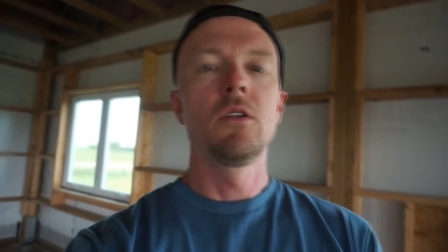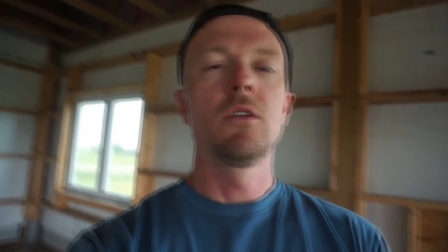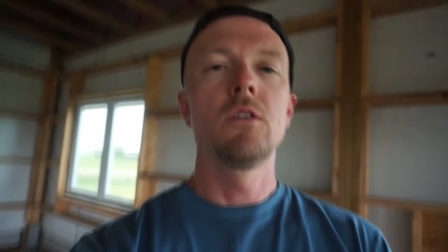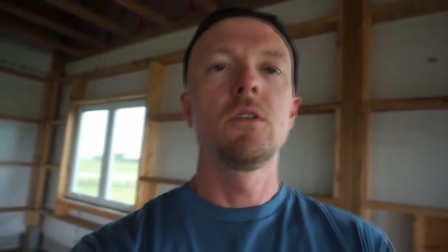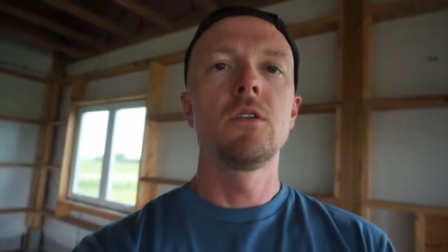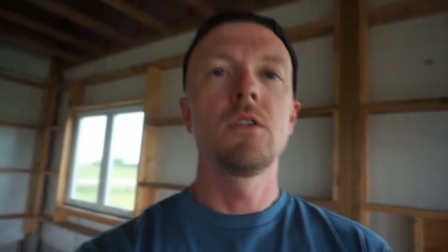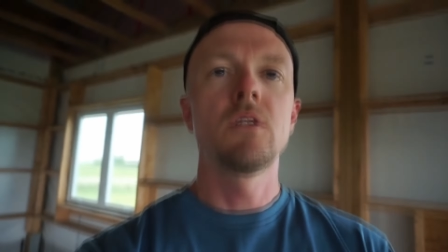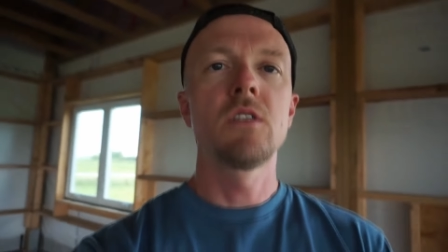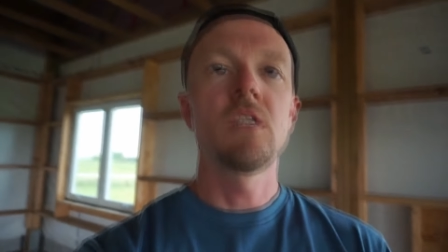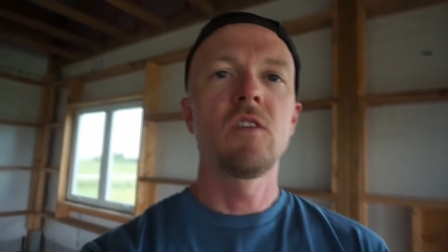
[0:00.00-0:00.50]

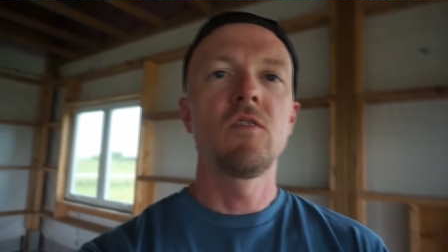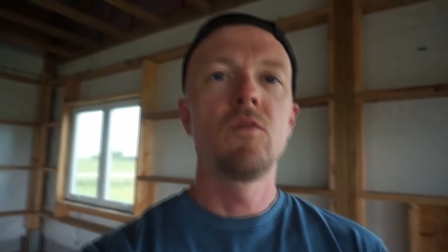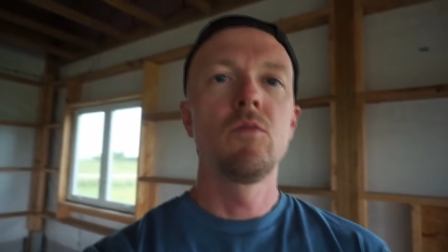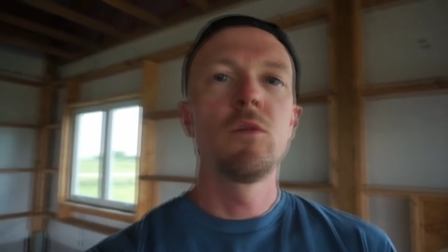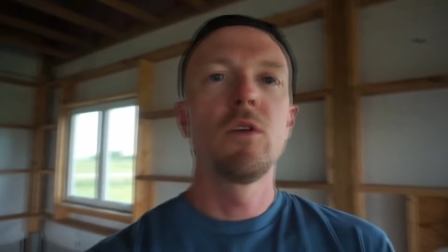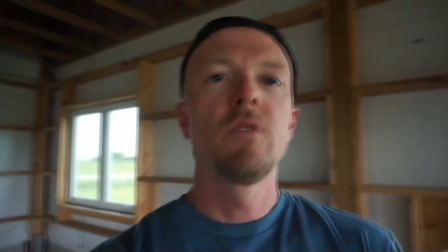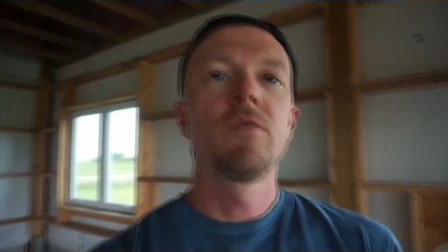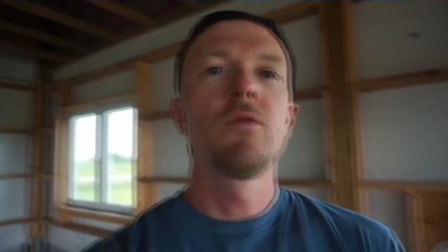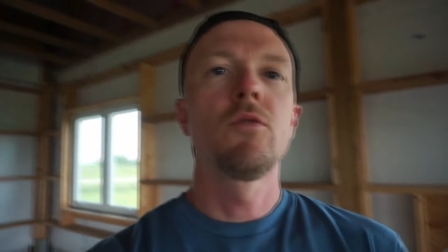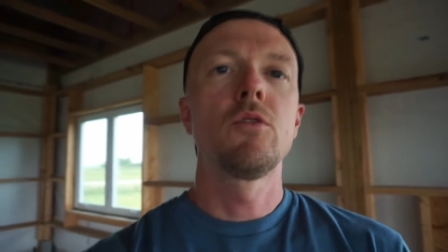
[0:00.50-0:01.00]
The
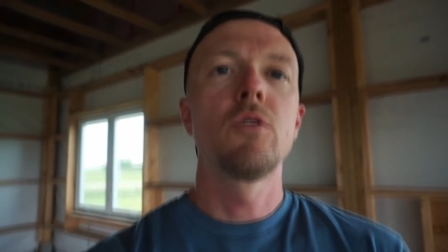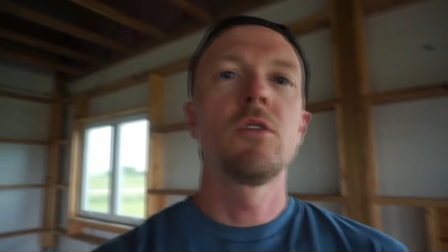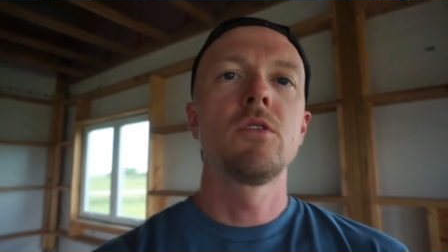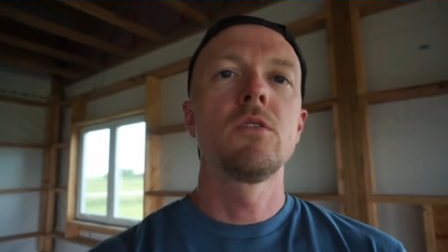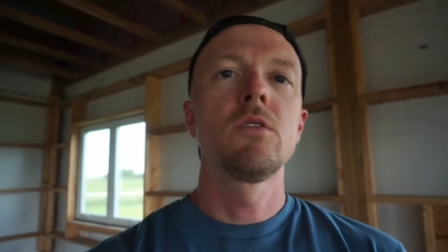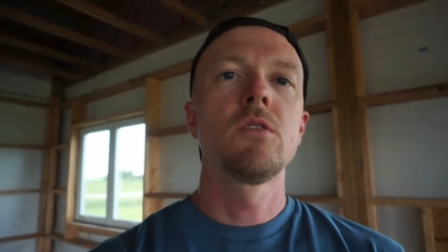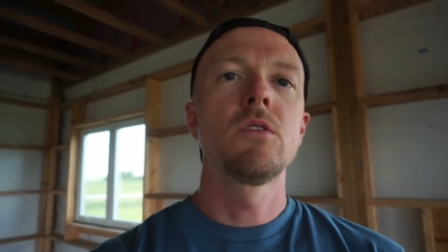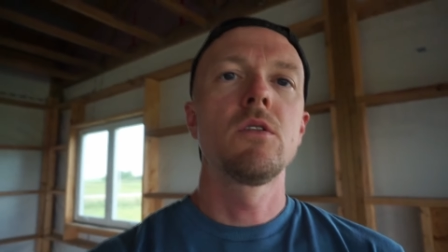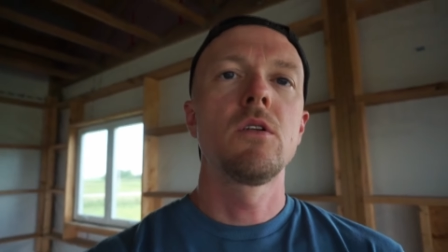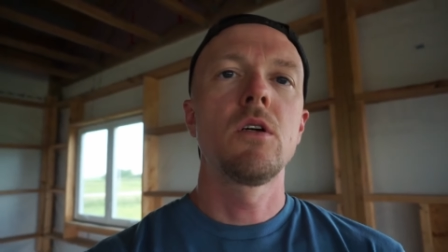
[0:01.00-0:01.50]

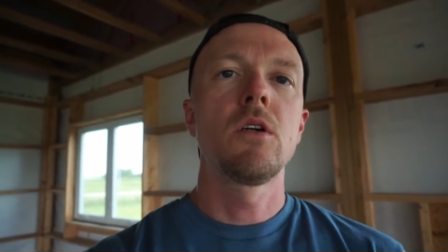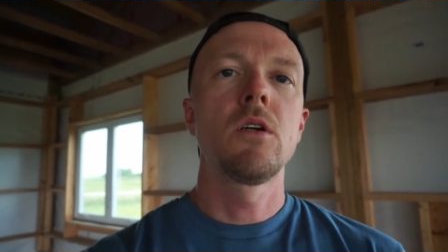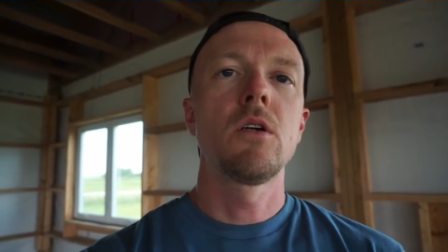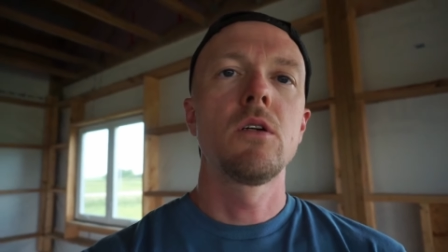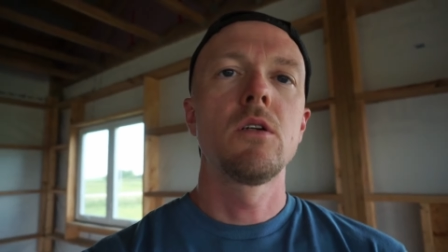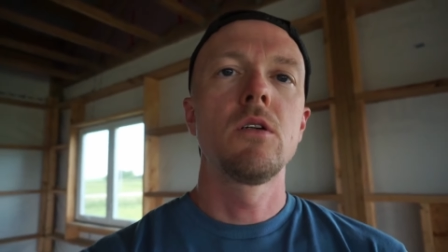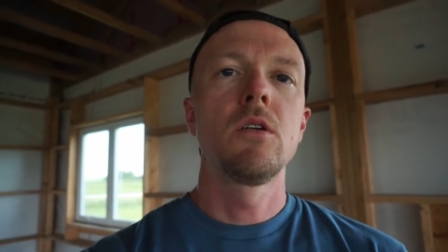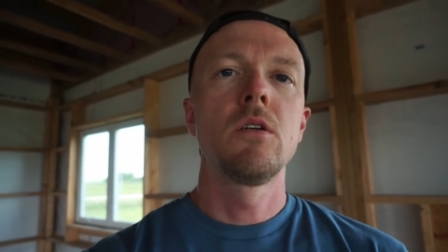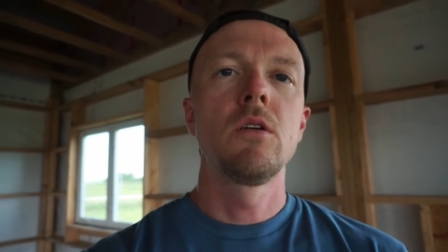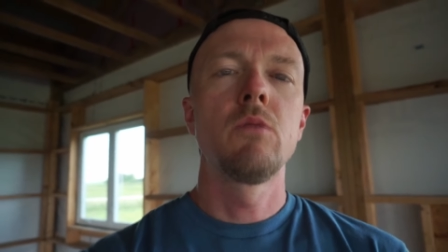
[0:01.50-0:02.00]
7x4s
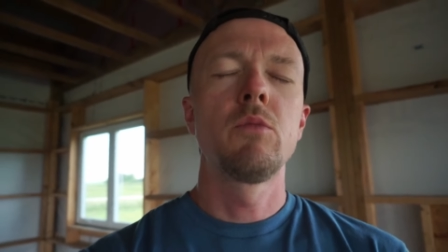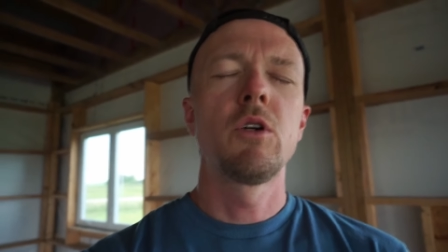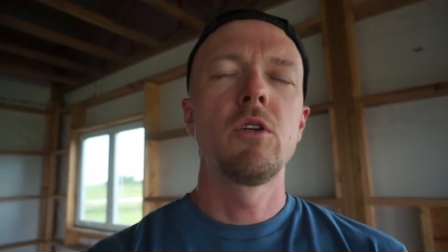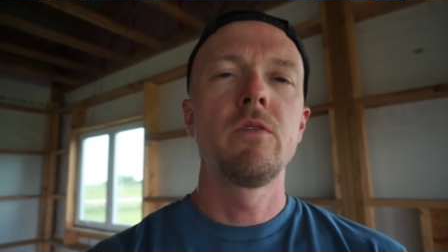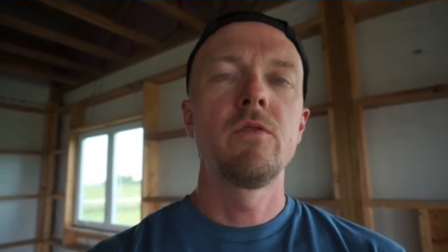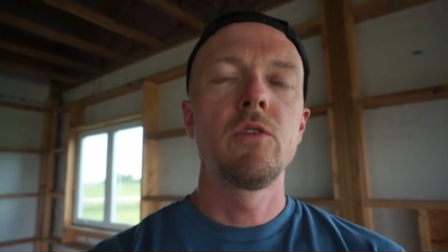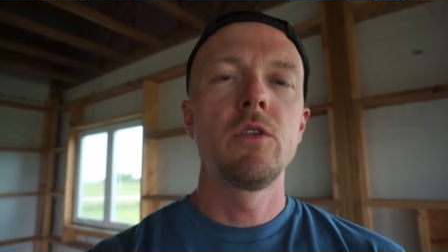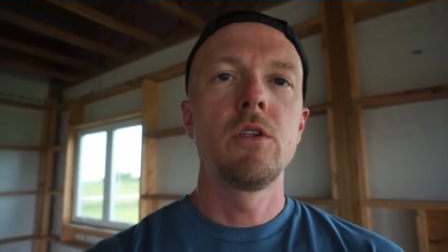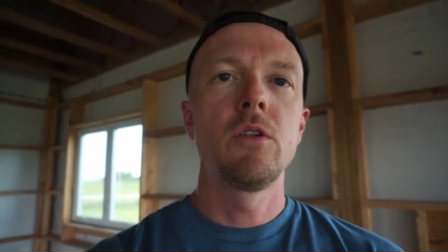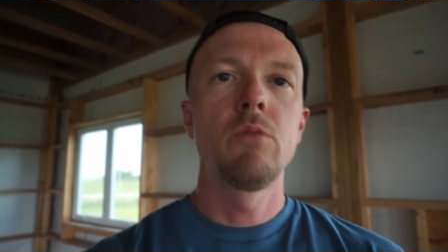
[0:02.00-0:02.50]
are
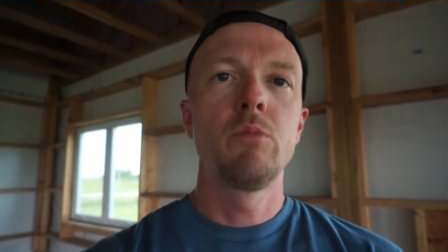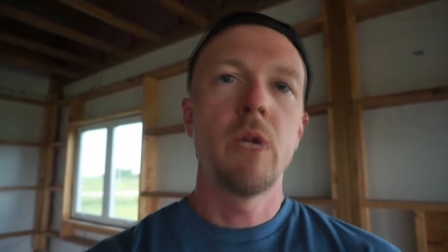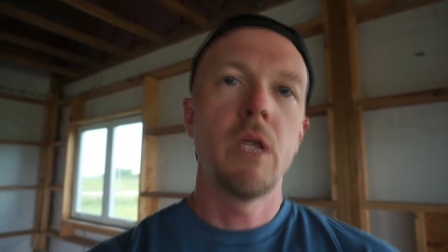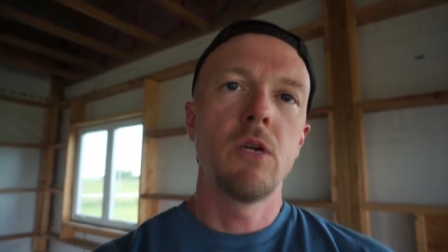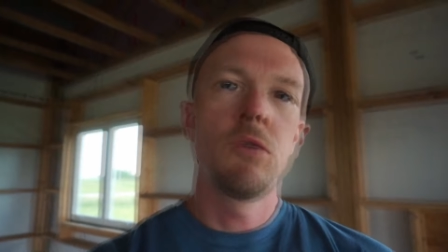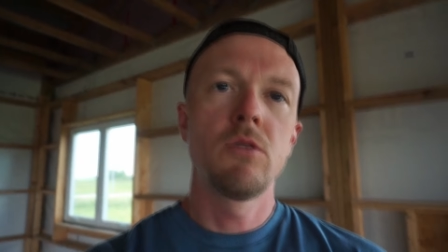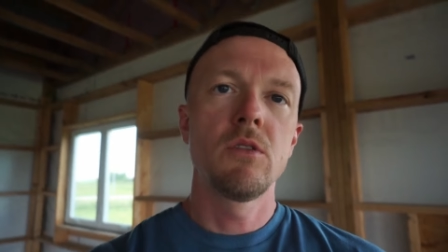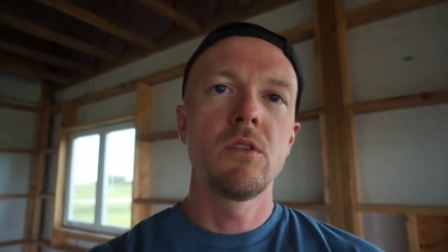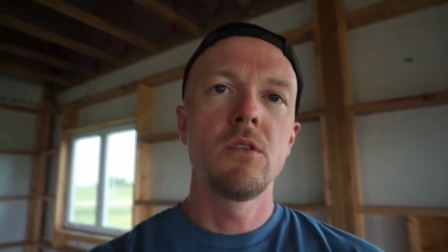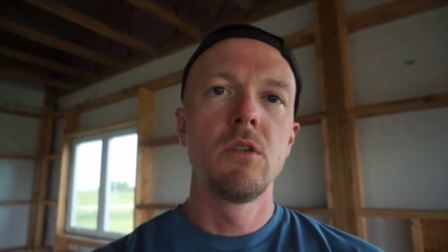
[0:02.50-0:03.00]
about 300
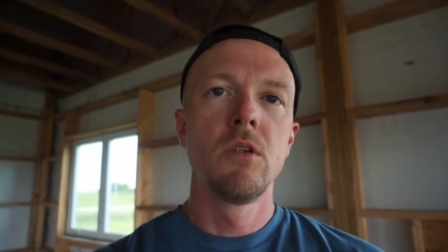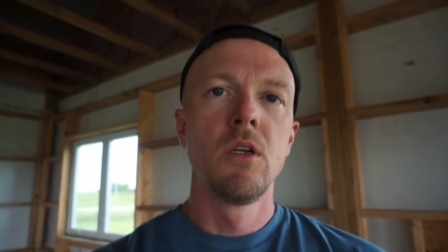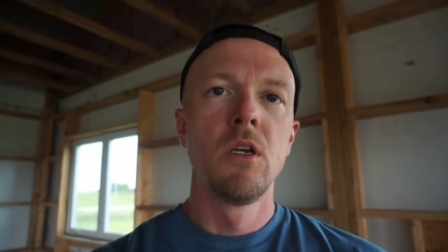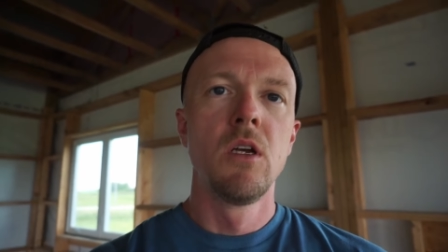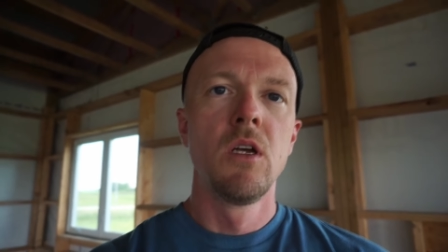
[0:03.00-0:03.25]
pounds.